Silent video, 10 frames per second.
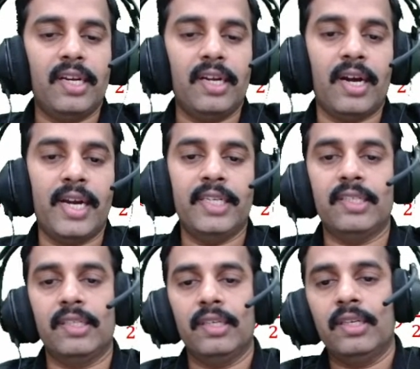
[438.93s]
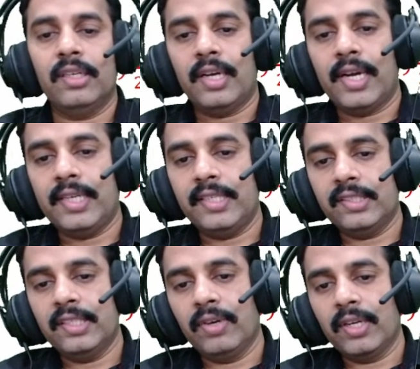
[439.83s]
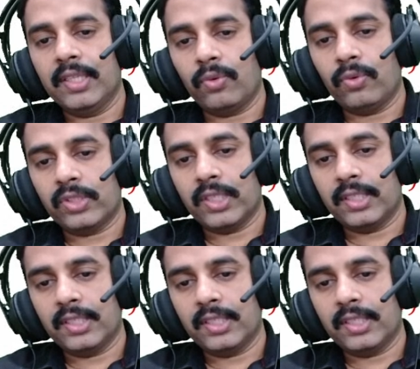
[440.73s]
height is given in the question,